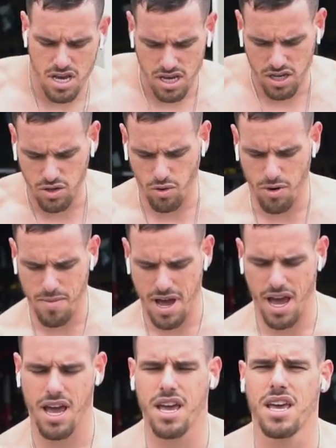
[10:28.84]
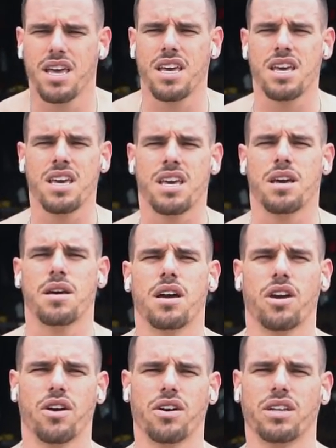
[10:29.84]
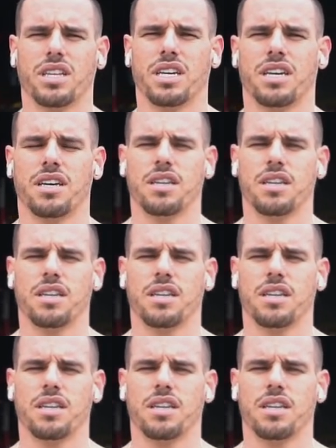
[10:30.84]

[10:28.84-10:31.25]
This is where I'm at currently.